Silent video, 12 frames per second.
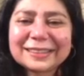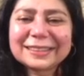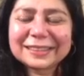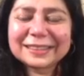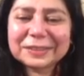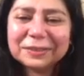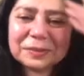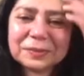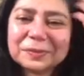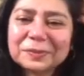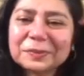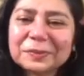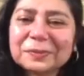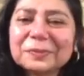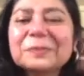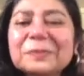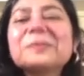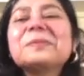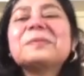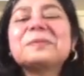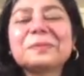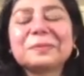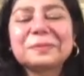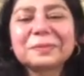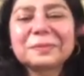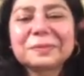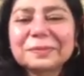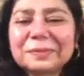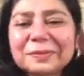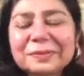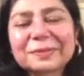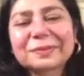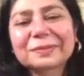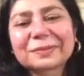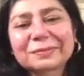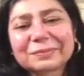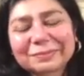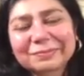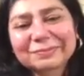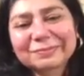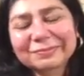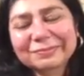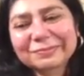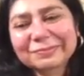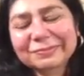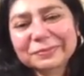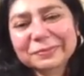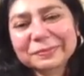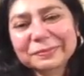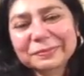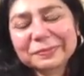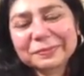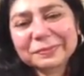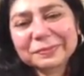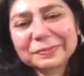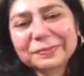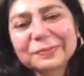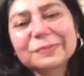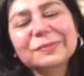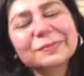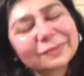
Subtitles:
This person isn't speaking.